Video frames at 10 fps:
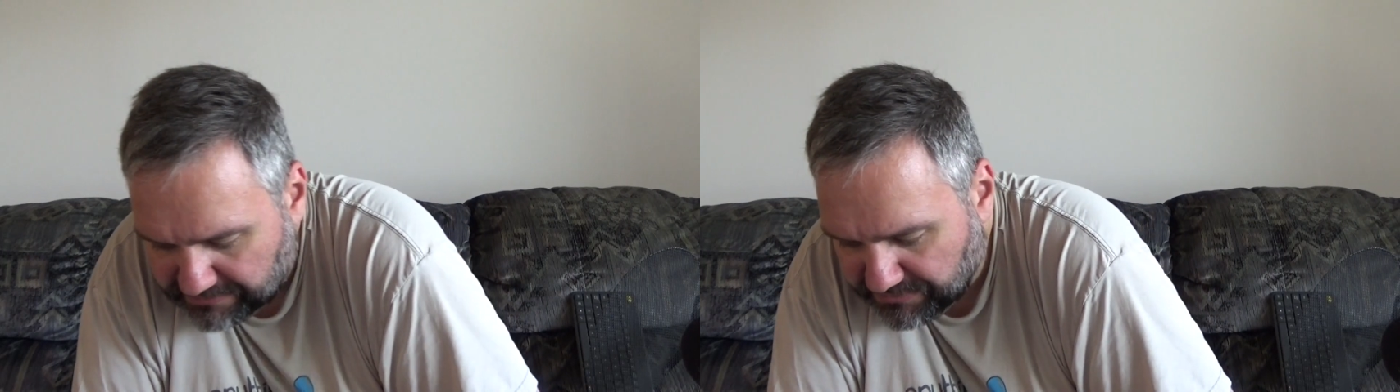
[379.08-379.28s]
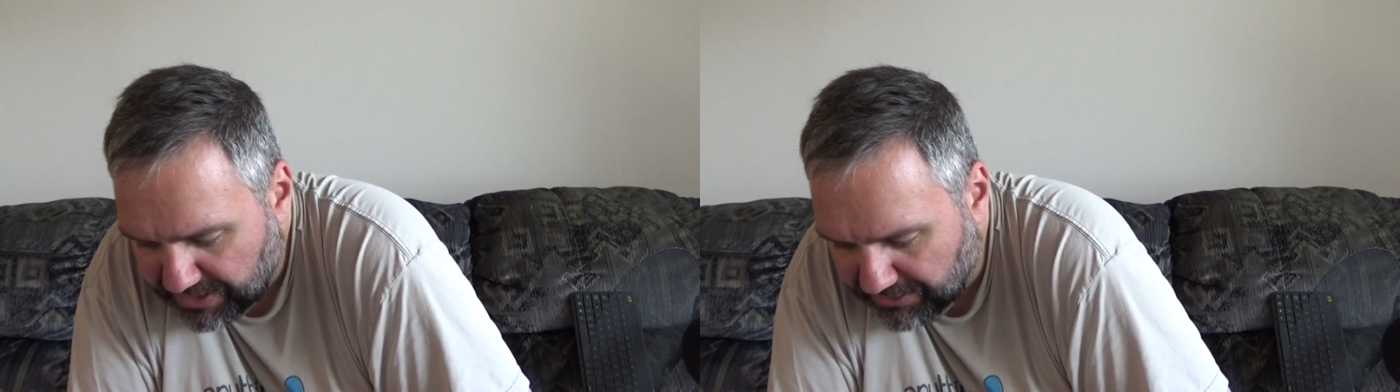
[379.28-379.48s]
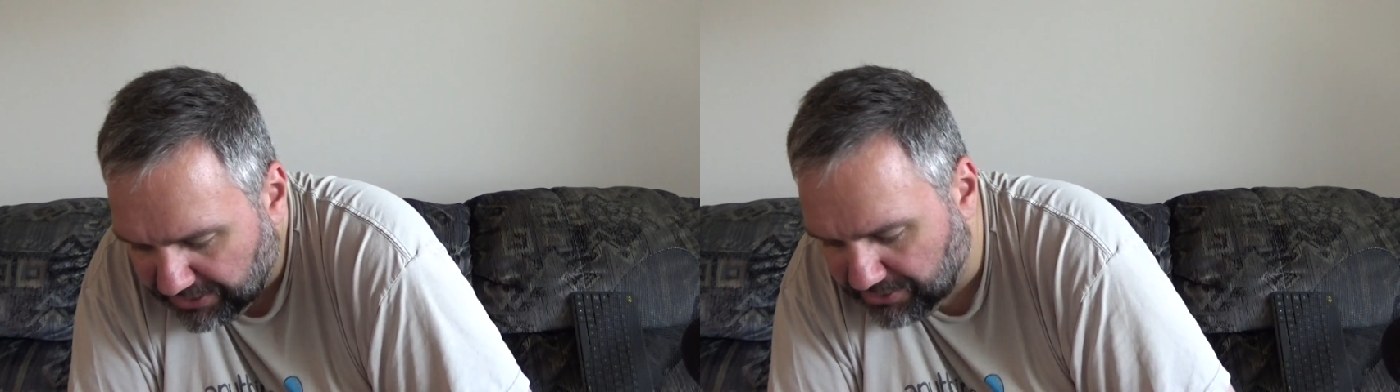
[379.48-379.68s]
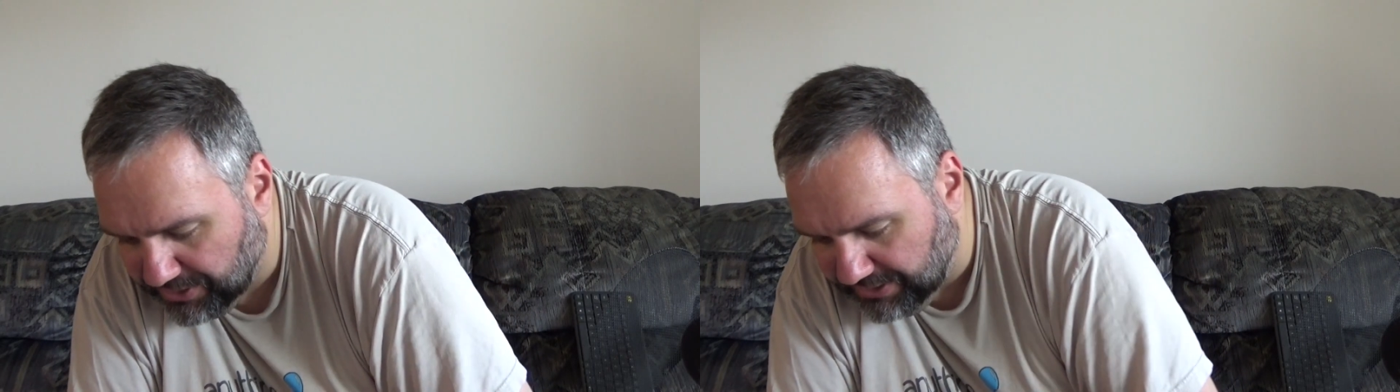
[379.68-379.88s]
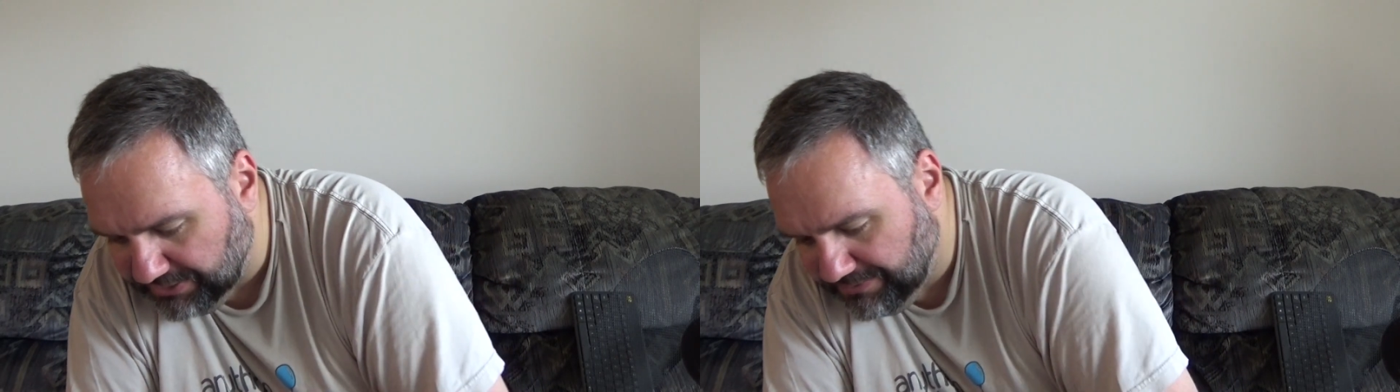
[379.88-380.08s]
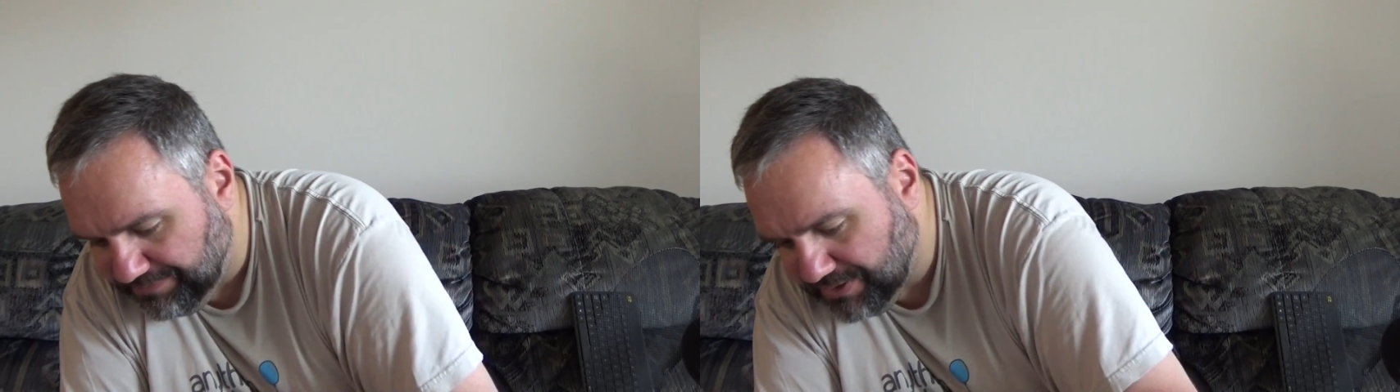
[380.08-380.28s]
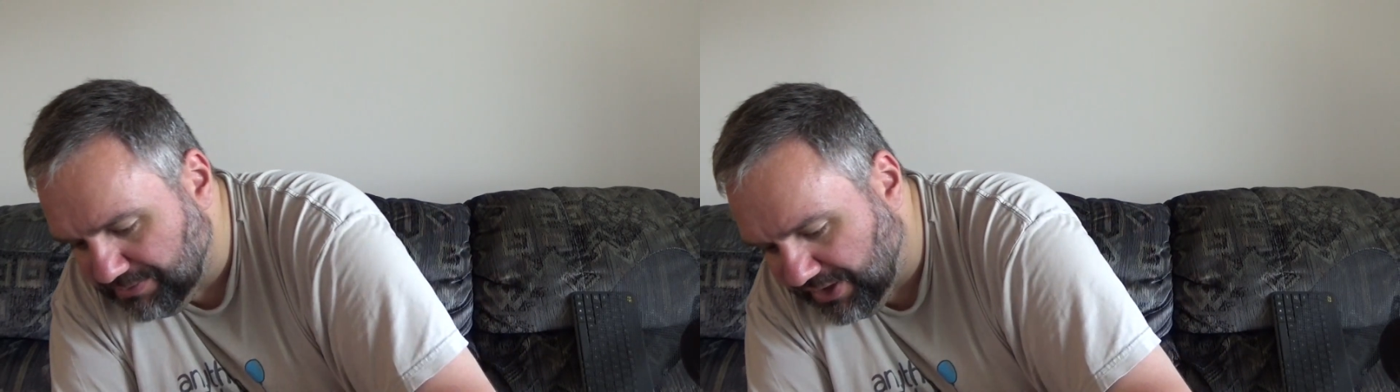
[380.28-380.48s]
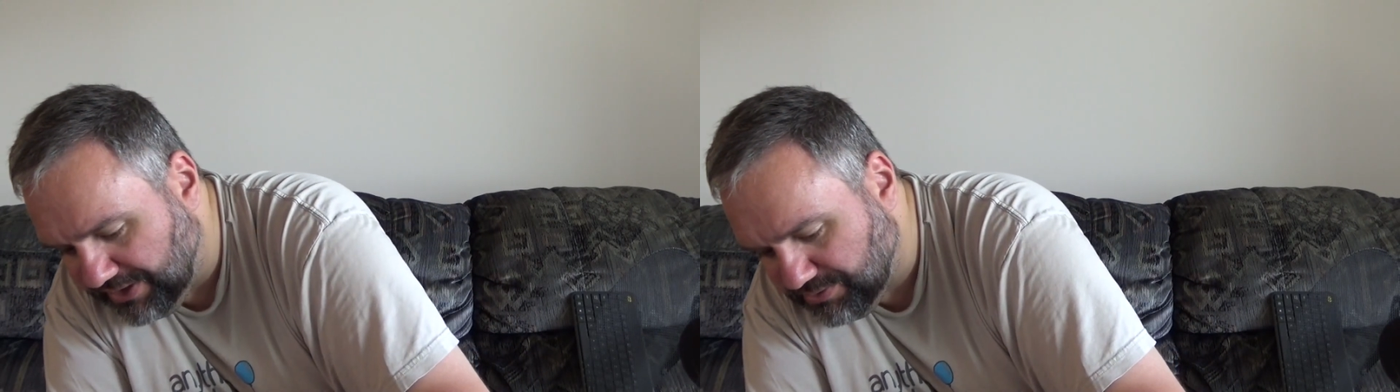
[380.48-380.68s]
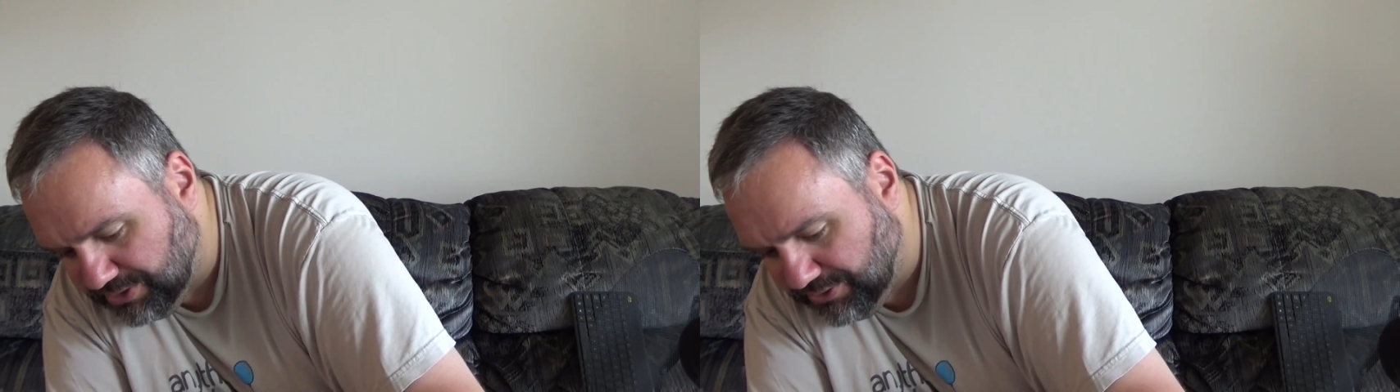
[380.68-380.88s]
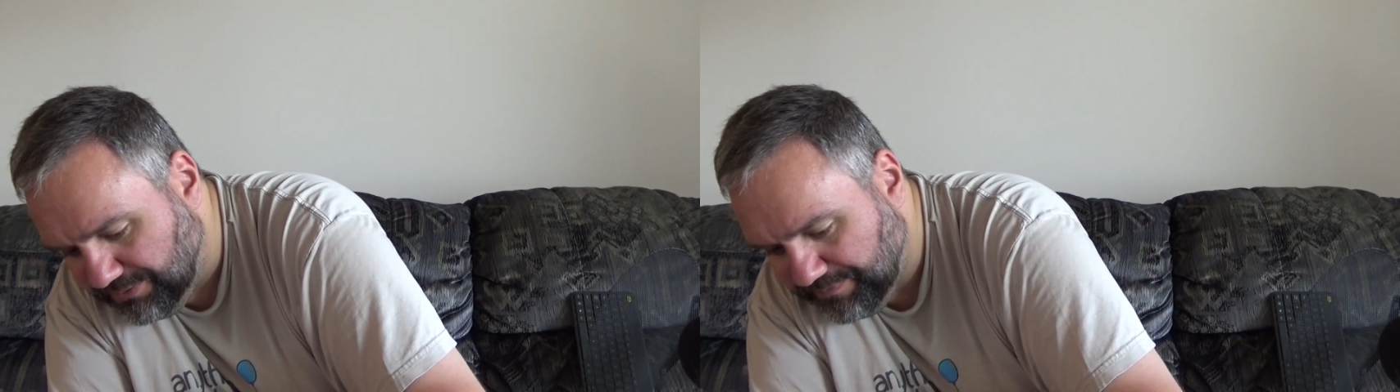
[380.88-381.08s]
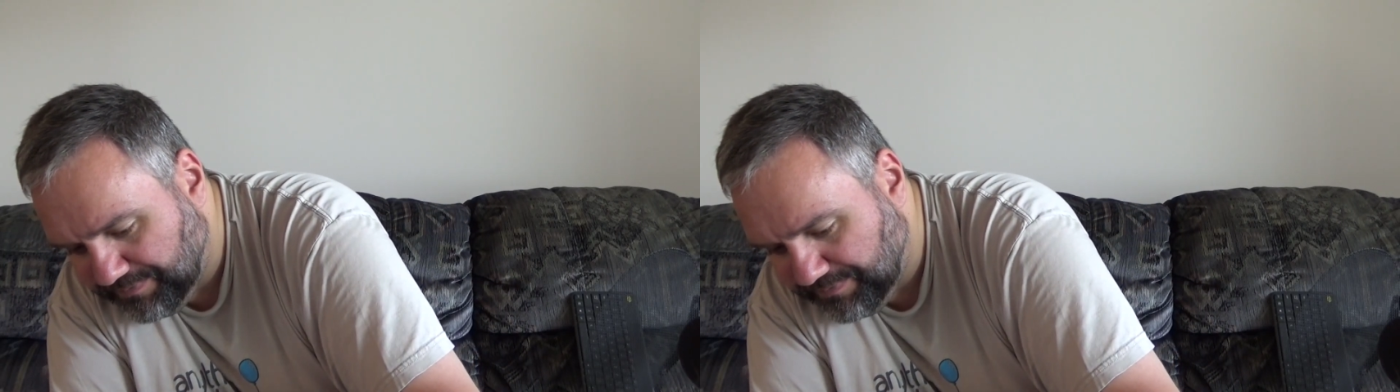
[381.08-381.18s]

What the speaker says: They look grilled, to be honest with you.